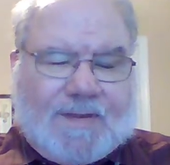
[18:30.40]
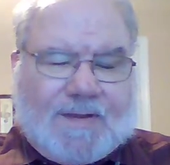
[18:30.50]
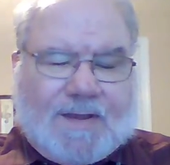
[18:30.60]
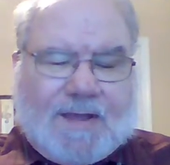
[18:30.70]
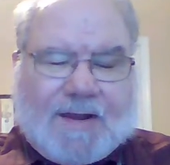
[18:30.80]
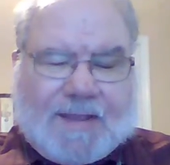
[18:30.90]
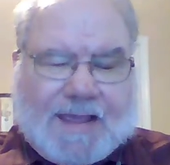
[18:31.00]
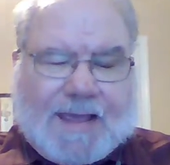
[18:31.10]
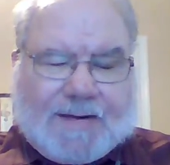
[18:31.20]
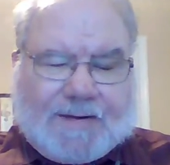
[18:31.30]
In the
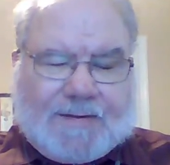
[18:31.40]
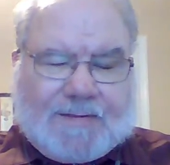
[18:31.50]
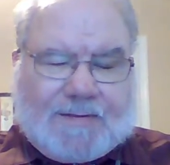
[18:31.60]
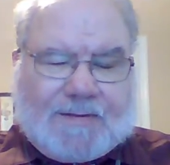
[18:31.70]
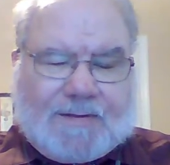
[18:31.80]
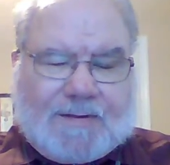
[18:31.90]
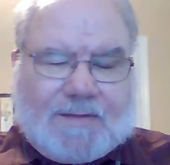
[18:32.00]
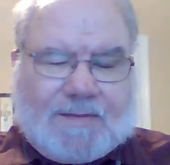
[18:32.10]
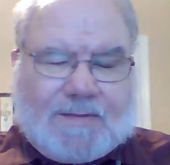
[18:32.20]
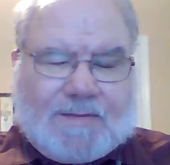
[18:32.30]
end,
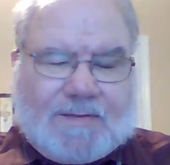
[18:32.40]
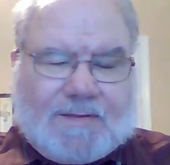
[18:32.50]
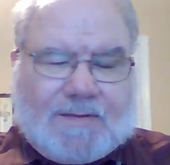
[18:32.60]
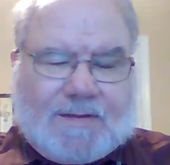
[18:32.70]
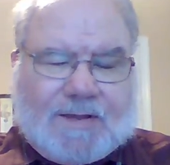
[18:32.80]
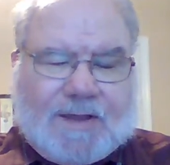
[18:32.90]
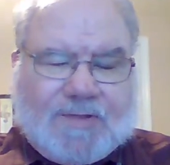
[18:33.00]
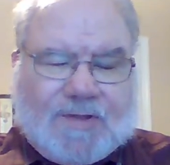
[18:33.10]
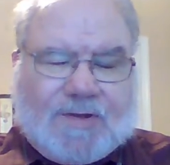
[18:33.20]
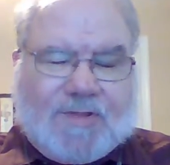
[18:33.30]

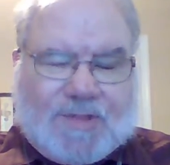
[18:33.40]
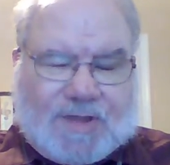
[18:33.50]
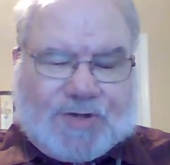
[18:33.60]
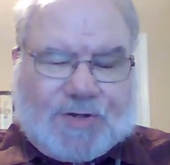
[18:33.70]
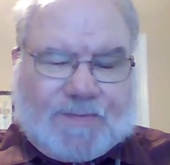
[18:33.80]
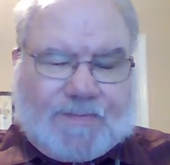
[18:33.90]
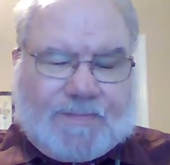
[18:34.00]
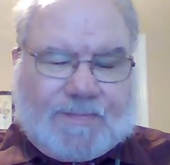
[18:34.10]
it's a decision